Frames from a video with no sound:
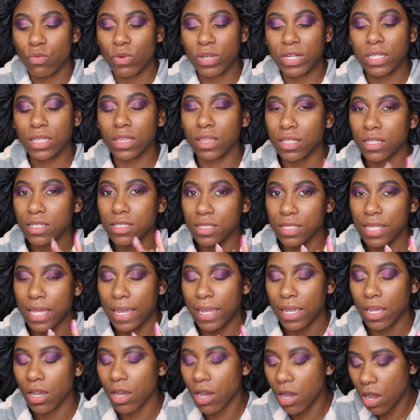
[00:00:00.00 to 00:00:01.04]
what it looks
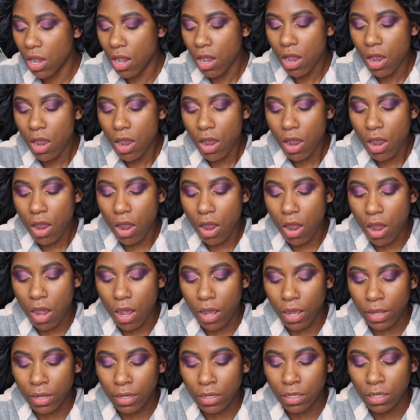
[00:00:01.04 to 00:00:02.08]
like
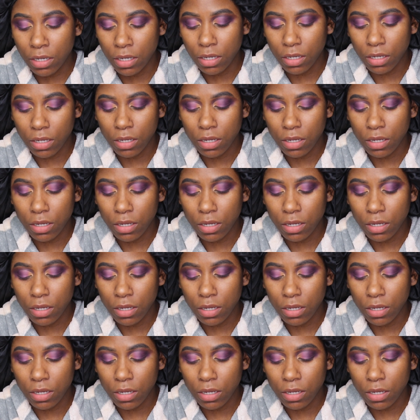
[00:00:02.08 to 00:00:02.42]
on,